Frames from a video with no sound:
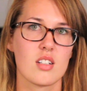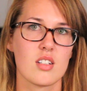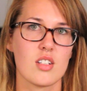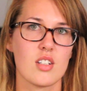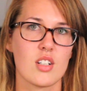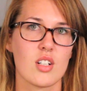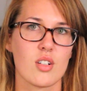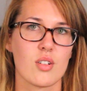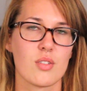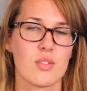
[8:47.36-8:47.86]

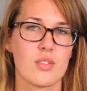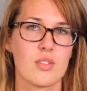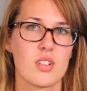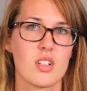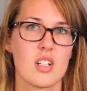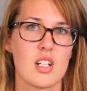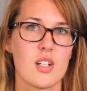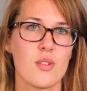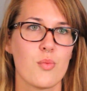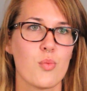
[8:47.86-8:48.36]
you know,
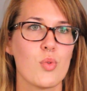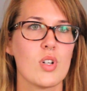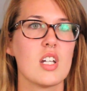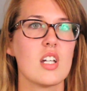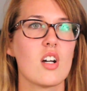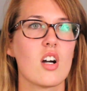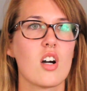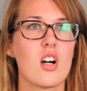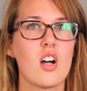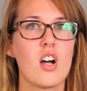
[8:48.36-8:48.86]

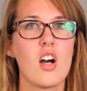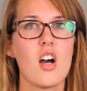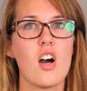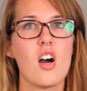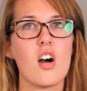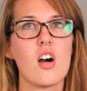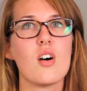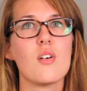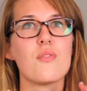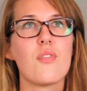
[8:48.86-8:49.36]

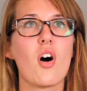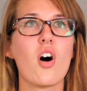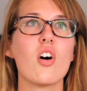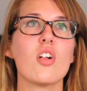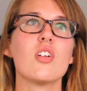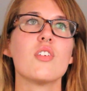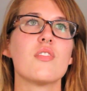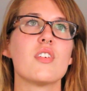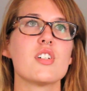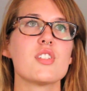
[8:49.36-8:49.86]
if
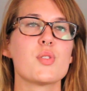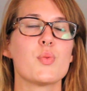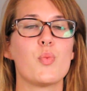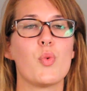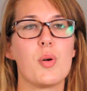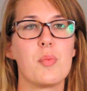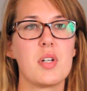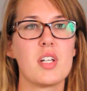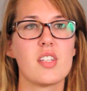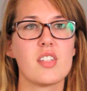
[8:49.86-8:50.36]
all of us
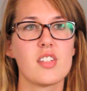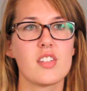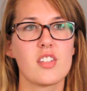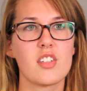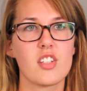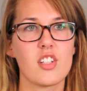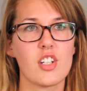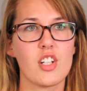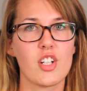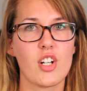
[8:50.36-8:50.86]
women,
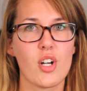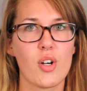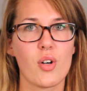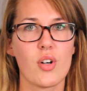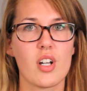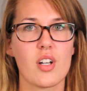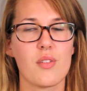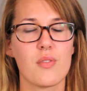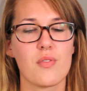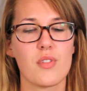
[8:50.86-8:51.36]
you know,
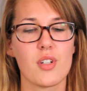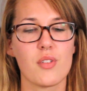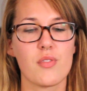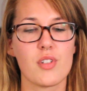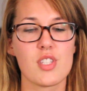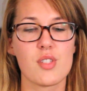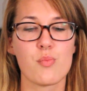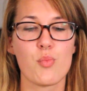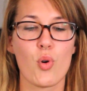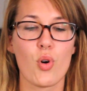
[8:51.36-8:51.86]
if
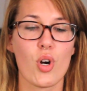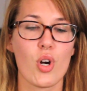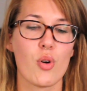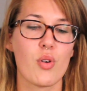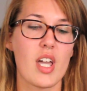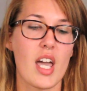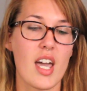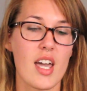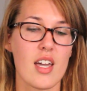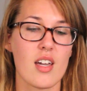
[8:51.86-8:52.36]
it's more
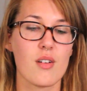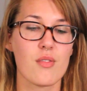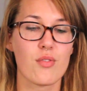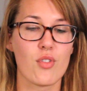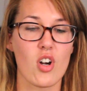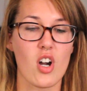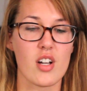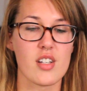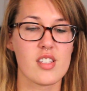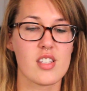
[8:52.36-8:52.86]
okay
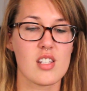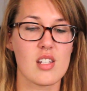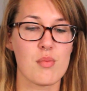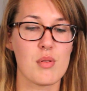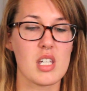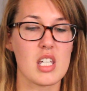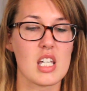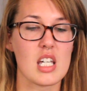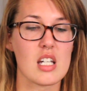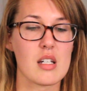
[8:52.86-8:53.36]
for us to
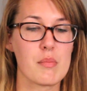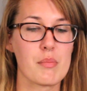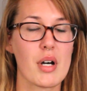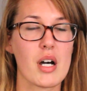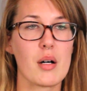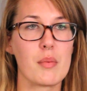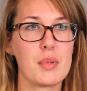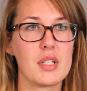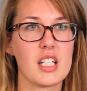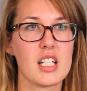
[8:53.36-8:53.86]
be in
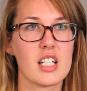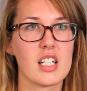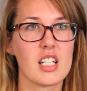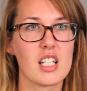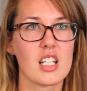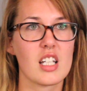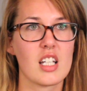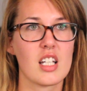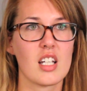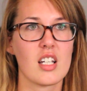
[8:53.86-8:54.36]

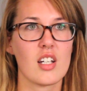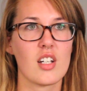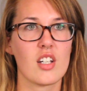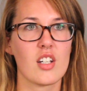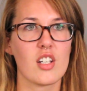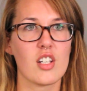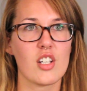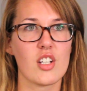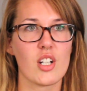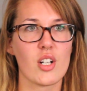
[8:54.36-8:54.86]
public,
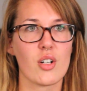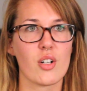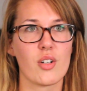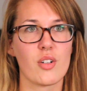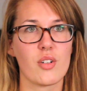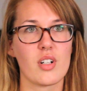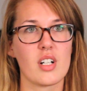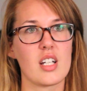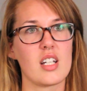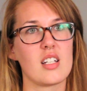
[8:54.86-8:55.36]
you
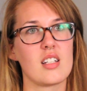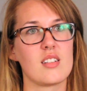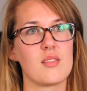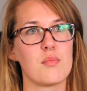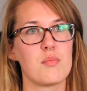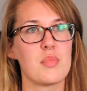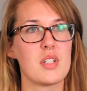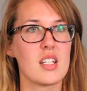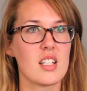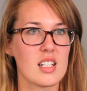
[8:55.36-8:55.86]
know,
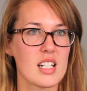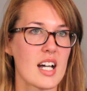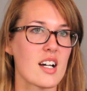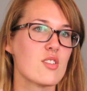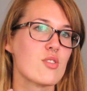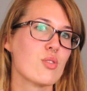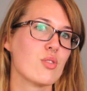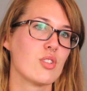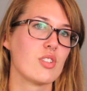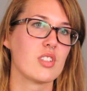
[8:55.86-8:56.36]
and being
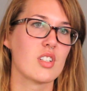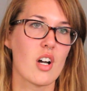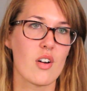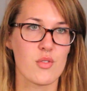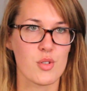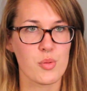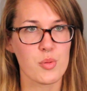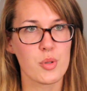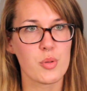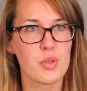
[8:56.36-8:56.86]
natural and
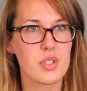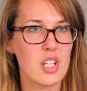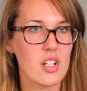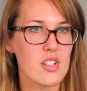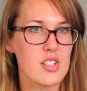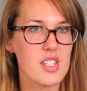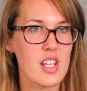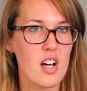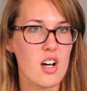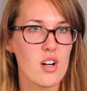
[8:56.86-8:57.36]
comfortable with
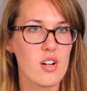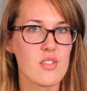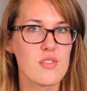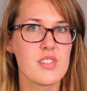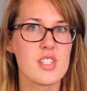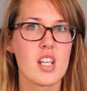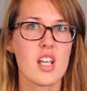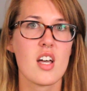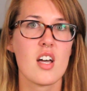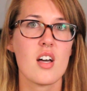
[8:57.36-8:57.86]

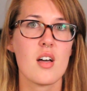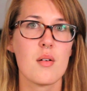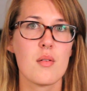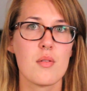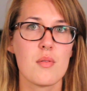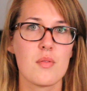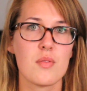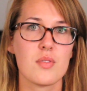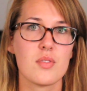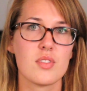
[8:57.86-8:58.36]
ourselves,
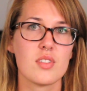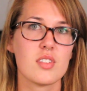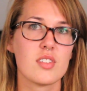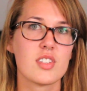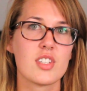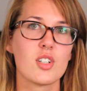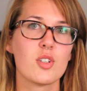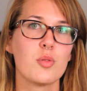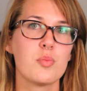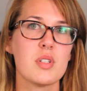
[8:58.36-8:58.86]

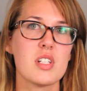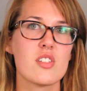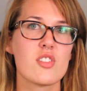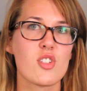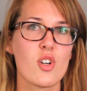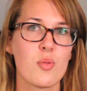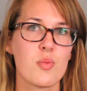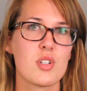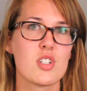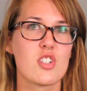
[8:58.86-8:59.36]
there'll be
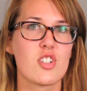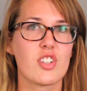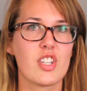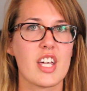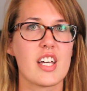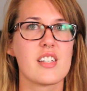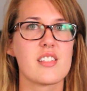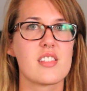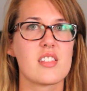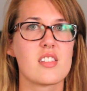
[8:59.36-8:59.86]
so much
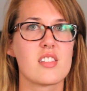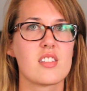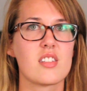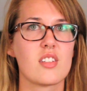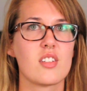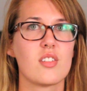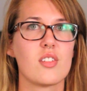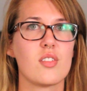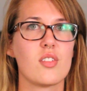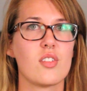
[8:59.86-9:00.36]
less
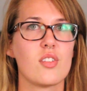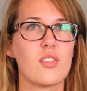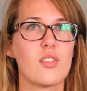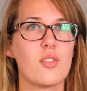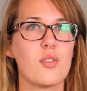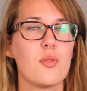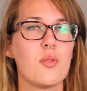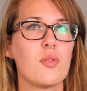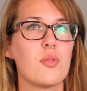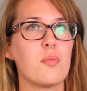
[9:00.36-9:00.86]

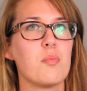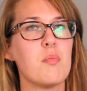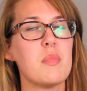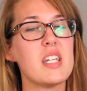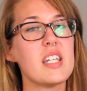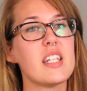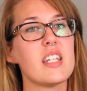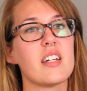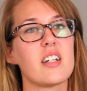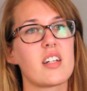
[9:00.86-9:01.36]

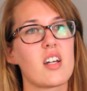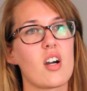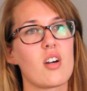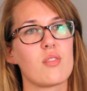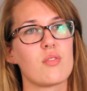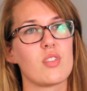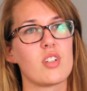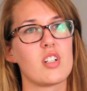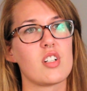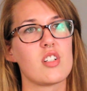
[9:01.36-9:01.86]
media
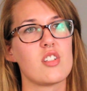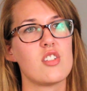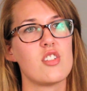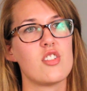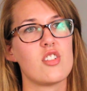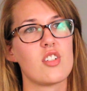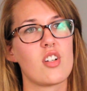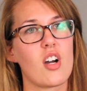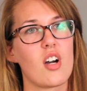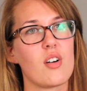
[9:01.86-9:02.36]

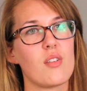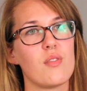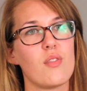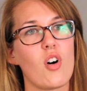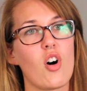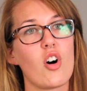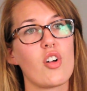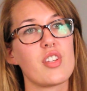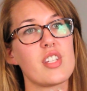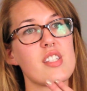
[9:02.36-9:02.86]
coverage of
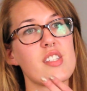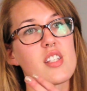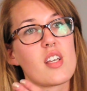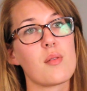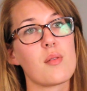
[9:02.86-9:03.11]
all these